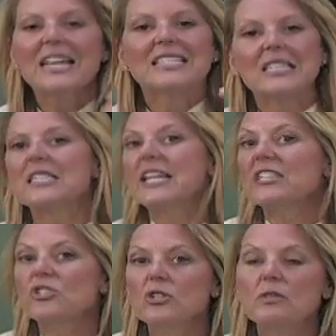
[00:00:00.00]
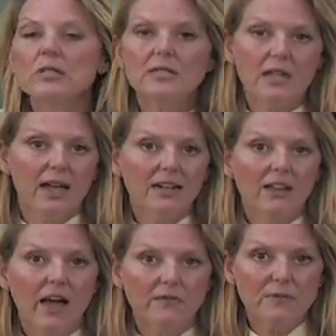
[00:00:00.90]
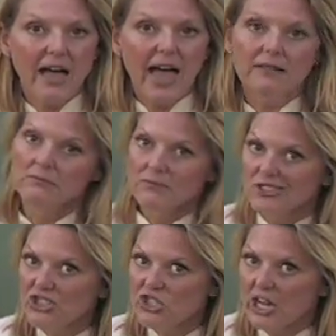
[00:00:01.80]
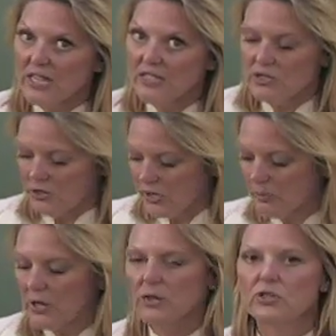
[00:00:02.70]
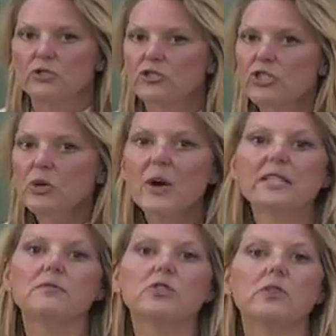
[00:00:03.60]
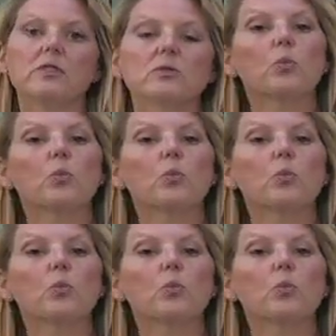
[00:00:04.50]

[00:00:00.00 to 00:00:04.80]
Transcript: Since they do contain a lot of fat, there's a chance that they're going to burn. So there's two ways of doing this.